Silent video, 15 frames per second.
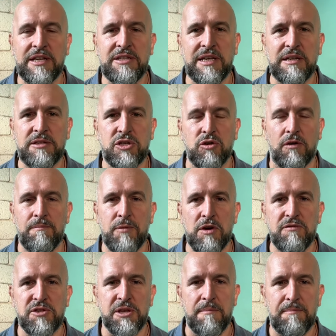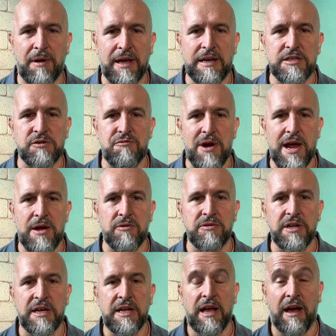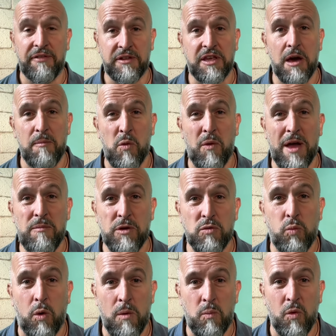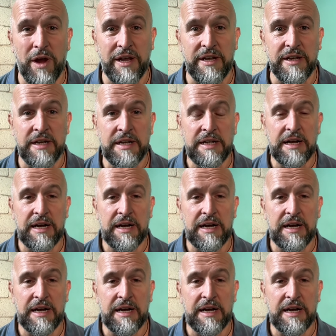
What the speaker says: They did sort of move some players around and come away with one win,